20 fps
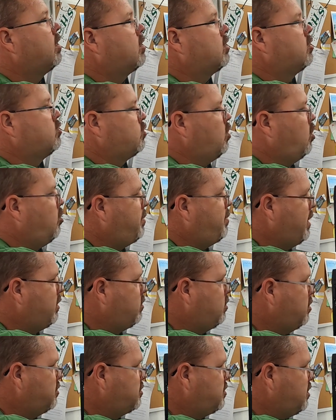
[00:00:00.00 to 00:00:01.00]
control panel
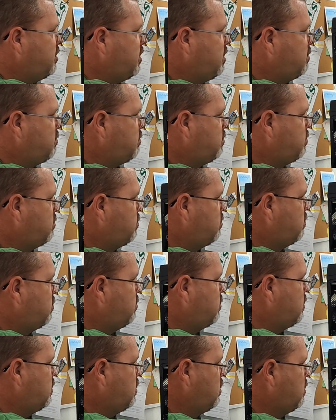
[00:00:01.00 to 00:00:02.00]
hooked up.
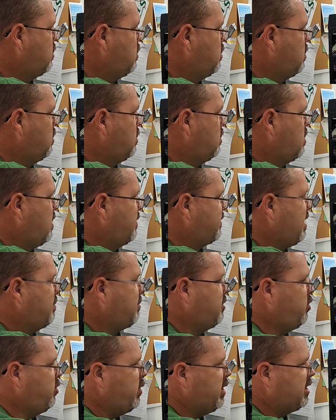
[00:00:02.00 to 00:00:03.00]
I've got my
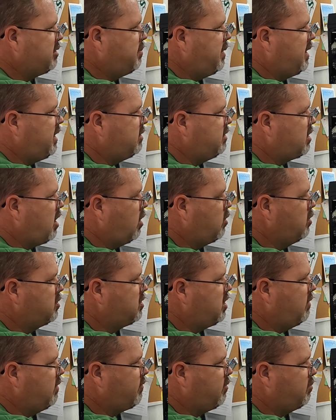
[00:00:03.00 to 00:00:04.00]
USBs all hooked
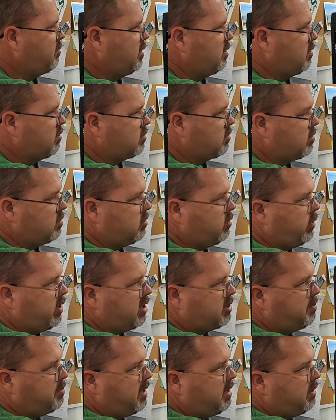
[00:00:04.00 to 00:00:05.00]
up from the
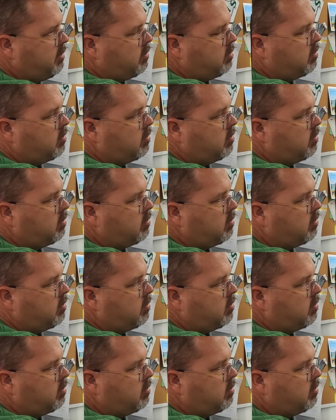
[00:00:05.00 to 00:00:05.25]
USB